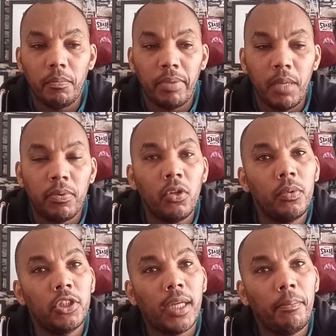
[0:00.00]
people
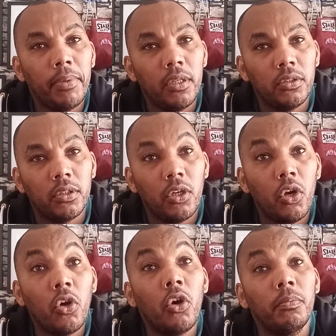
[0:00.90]
who are champions
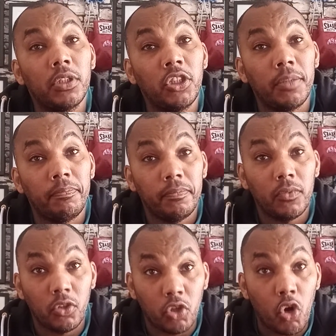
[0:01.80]
come to
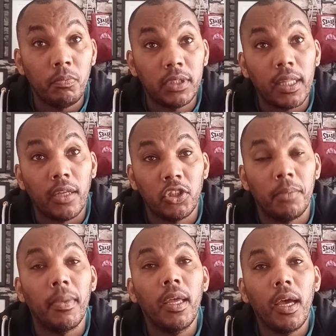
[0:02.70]
that
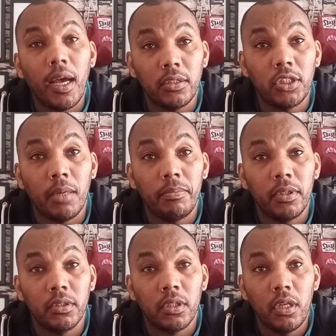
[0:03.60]
gym as
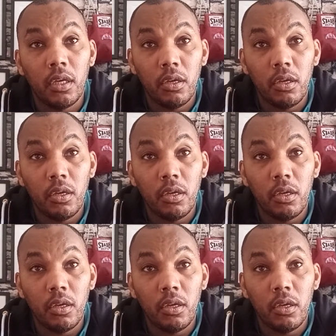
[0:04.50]
champions.